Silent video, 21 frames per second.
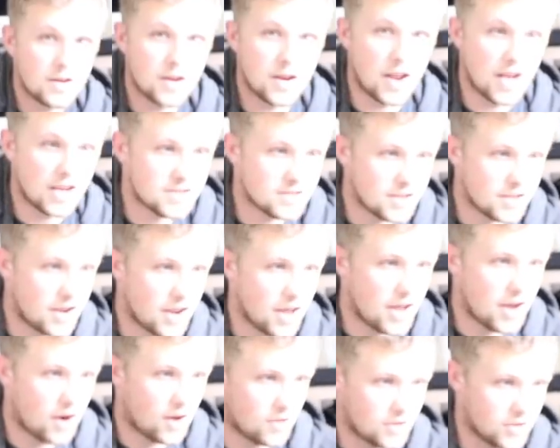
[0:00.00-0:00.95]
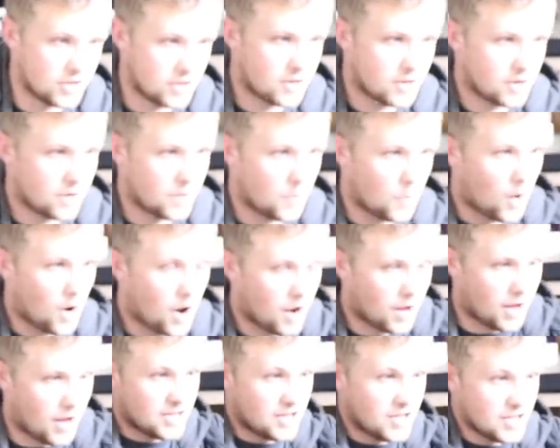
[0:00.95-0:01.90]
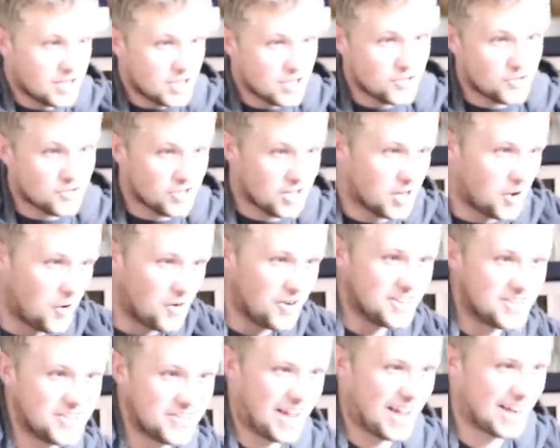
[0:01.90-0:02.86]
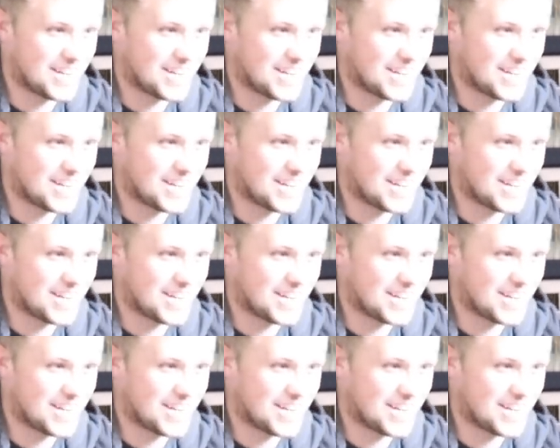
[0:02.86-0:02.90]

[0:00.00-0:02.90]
Today's the day, Ollie. You're gonna walk. I think she's really going to,